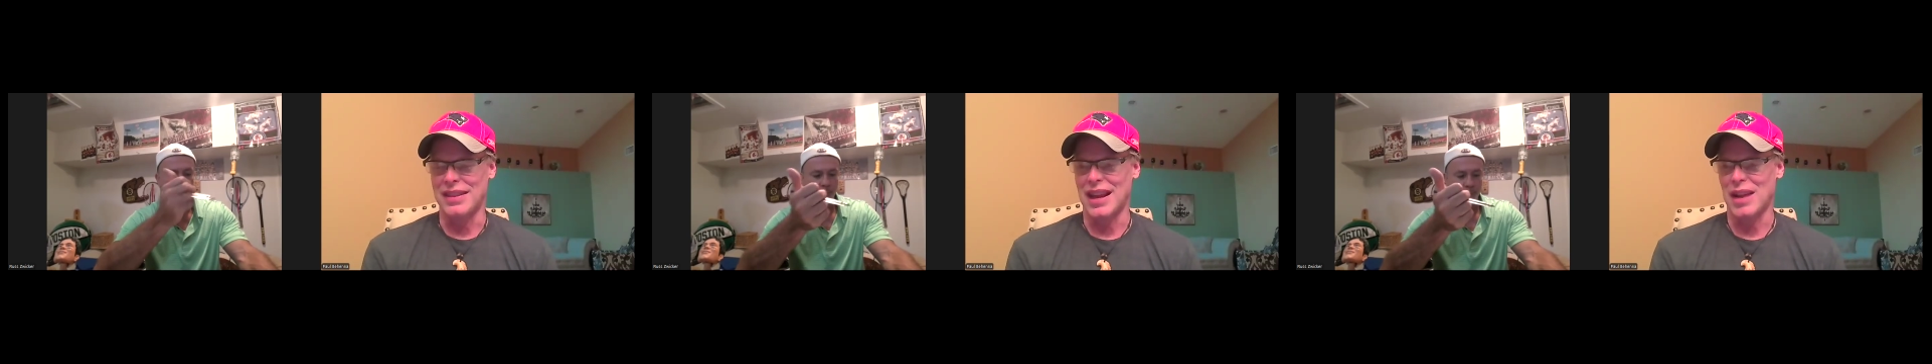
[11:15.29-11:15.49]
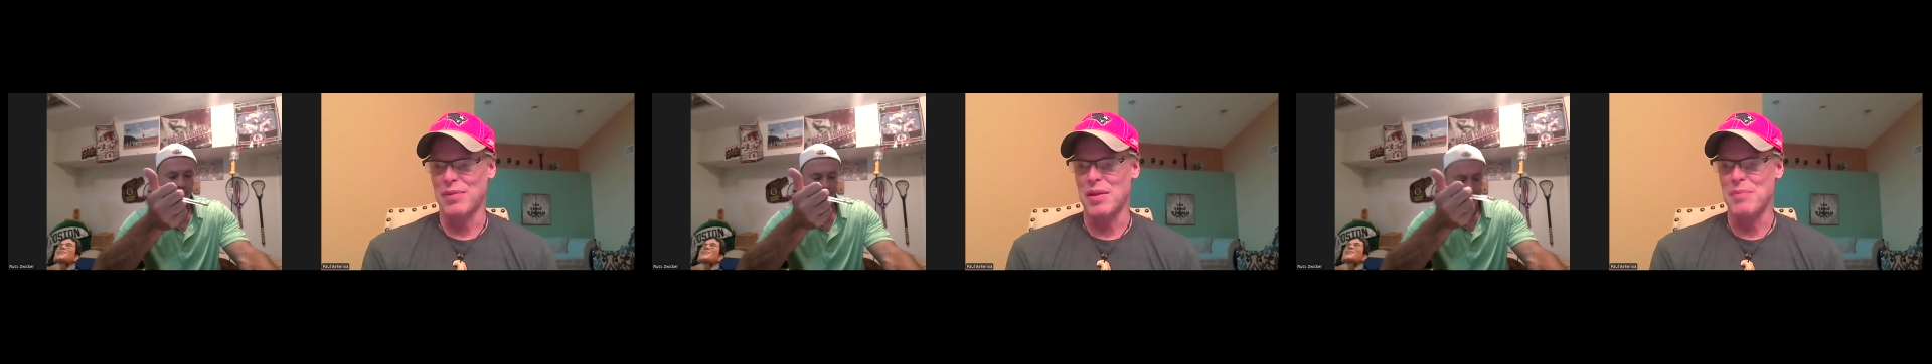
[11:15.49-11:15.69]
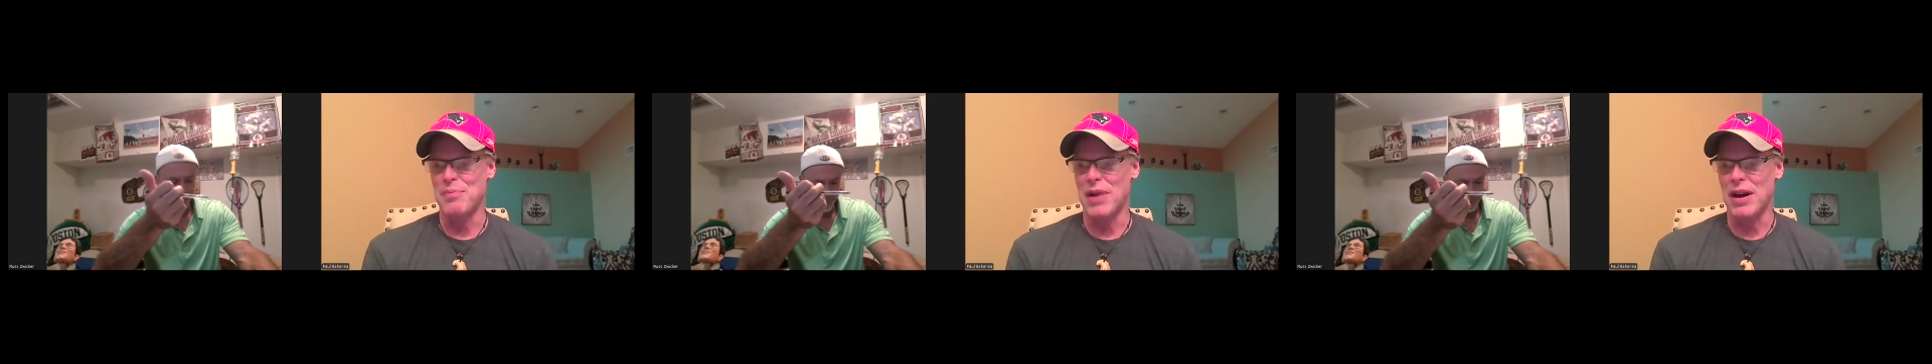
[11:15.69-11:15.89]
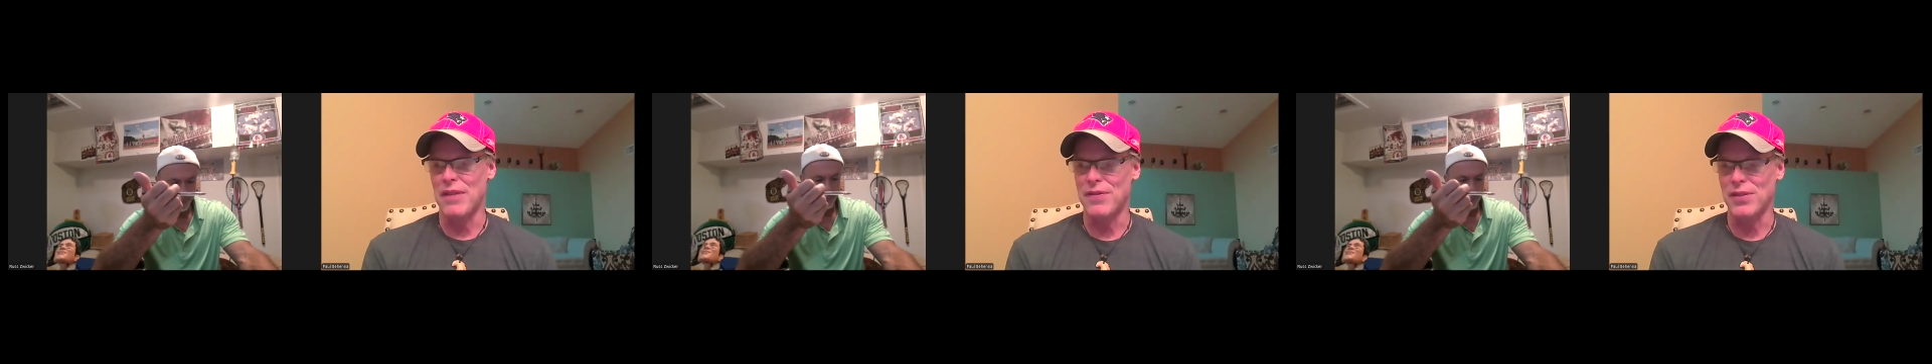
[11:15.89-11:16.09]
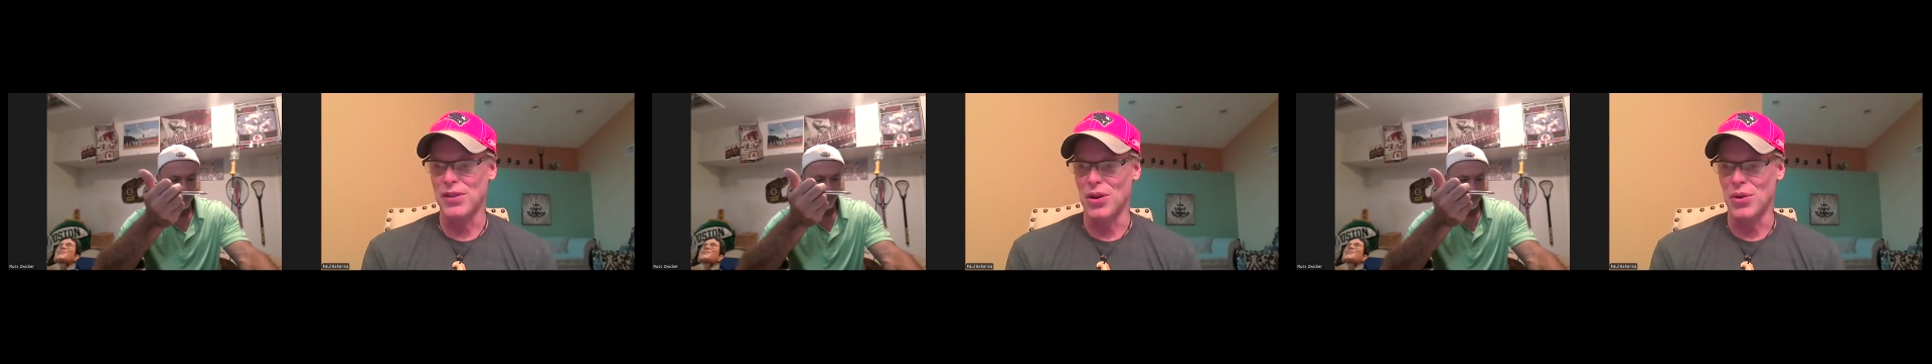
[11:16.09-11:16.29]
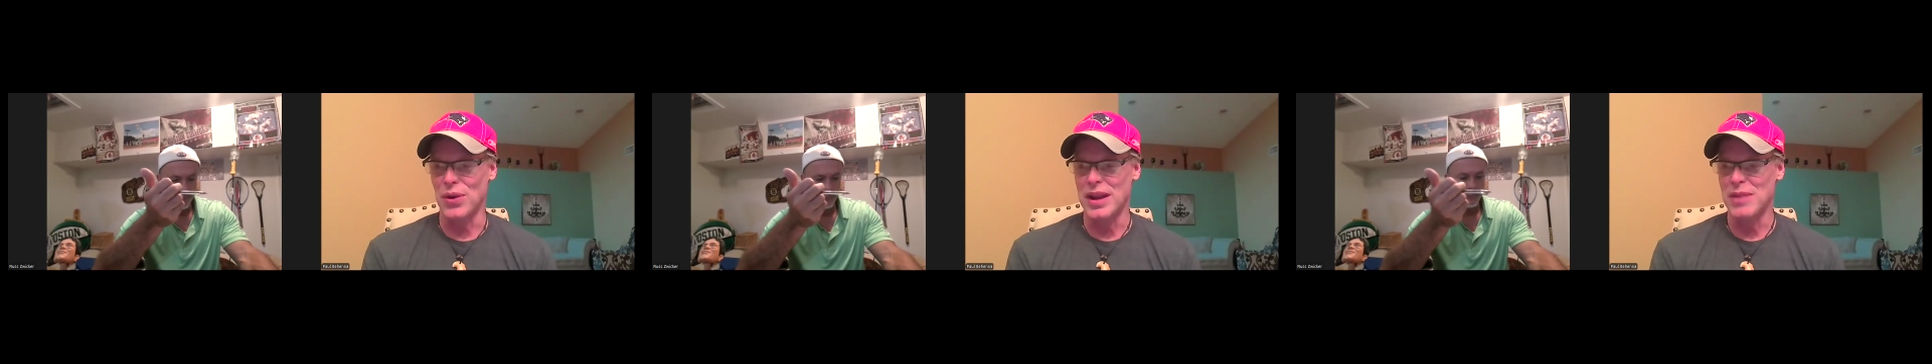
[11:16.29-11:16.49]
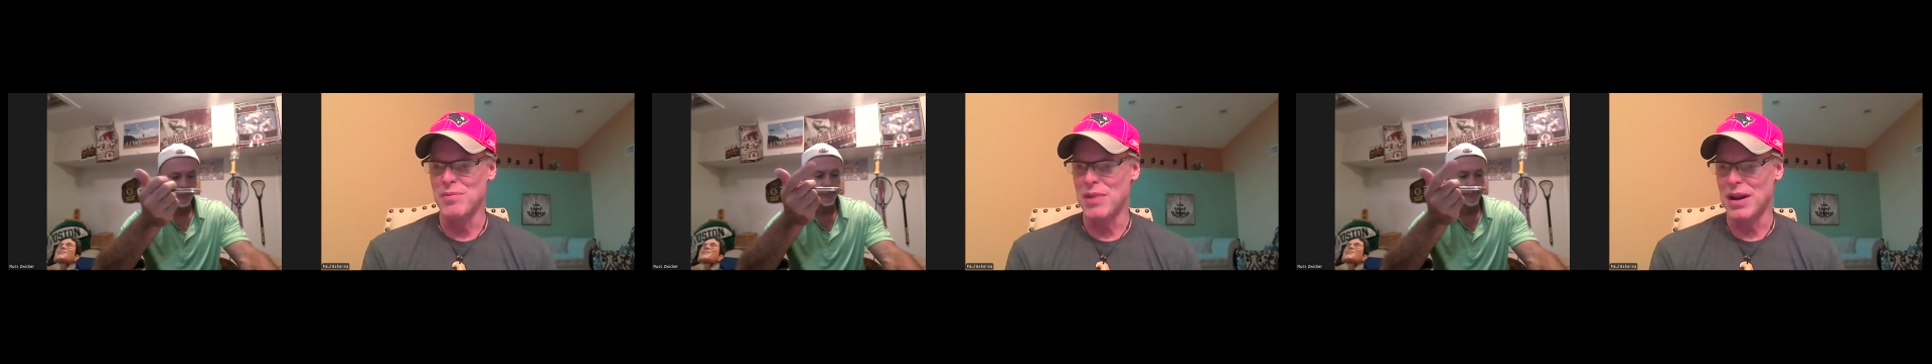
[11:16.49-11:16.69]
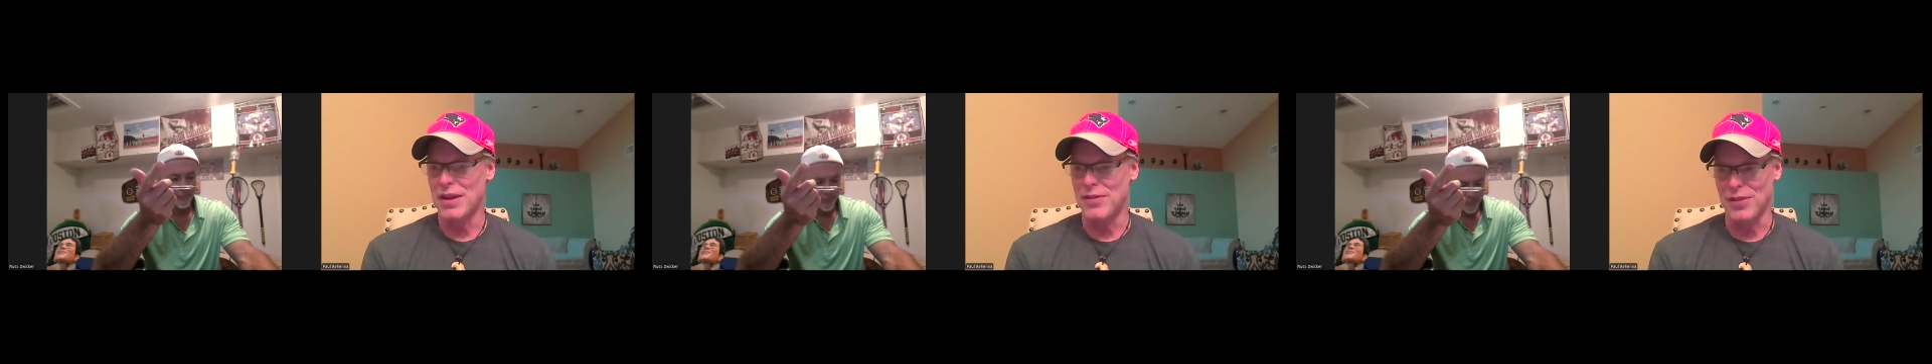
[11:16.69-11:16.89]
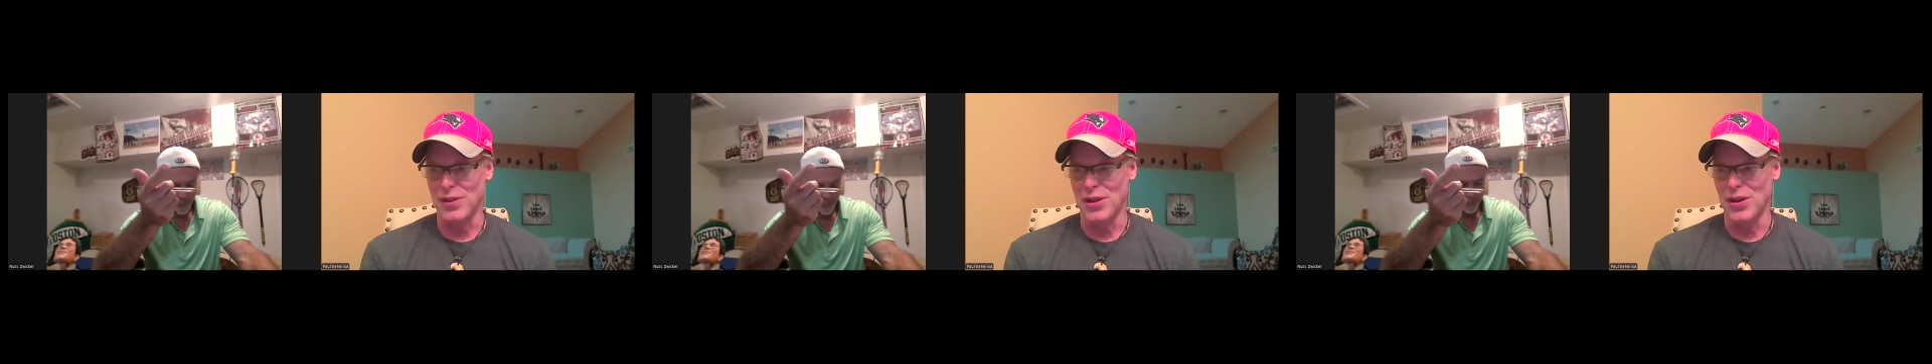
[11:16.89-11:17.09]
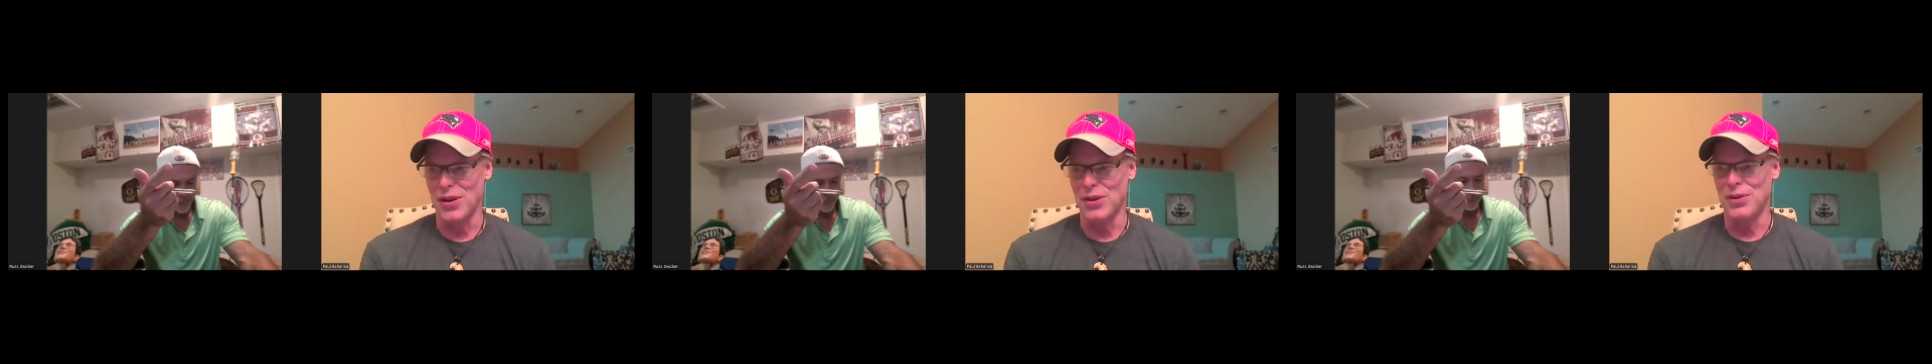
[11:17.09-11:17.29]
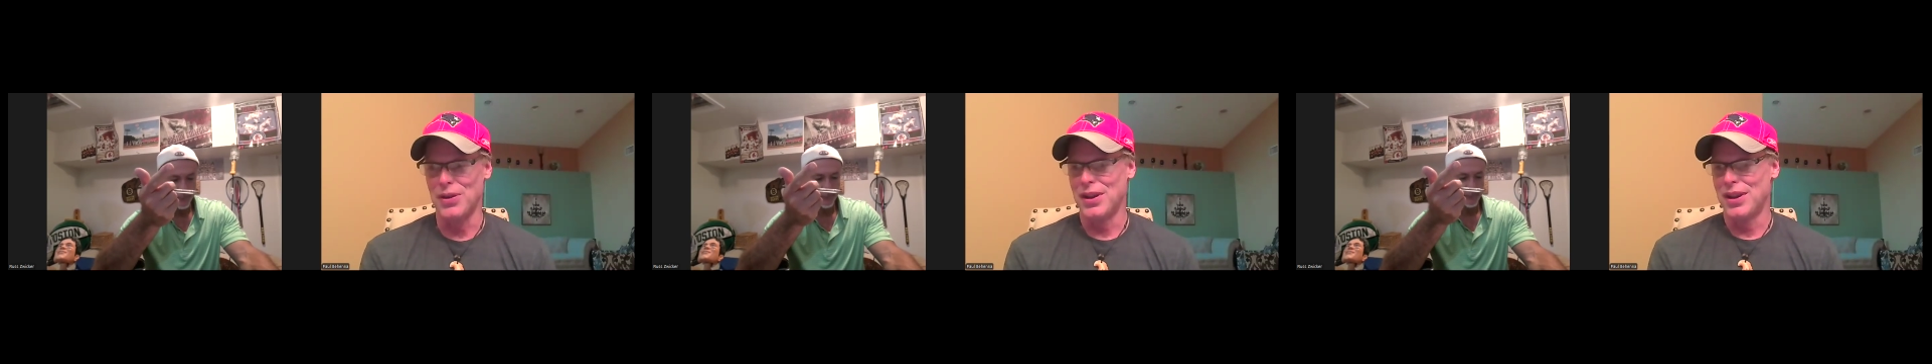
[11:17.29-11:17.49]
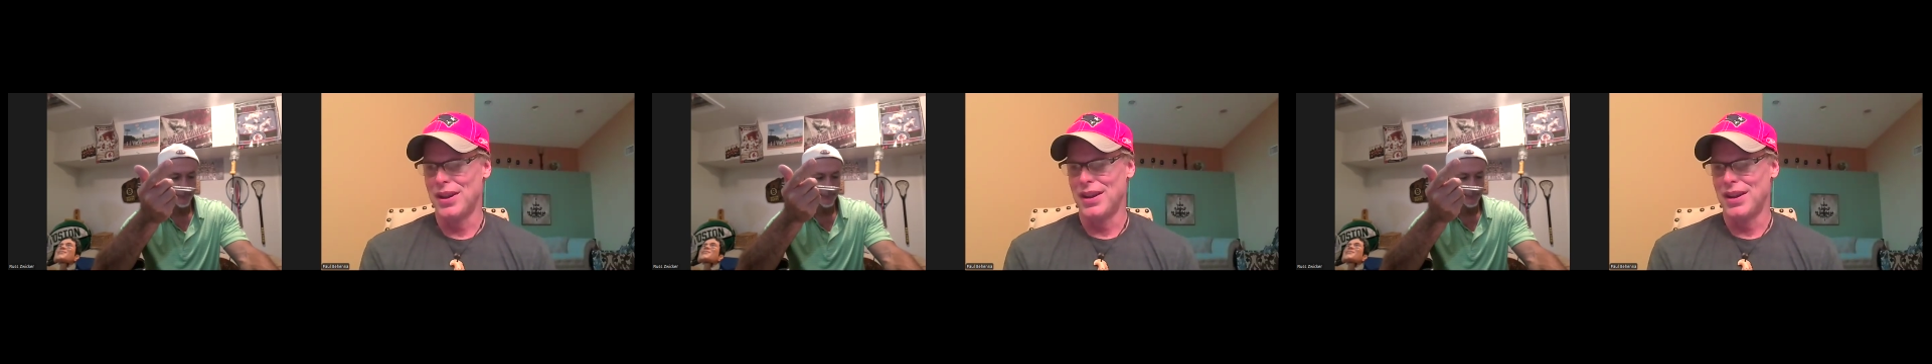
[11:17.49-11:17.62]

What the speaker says: They got to play Buffalo in Buffalo.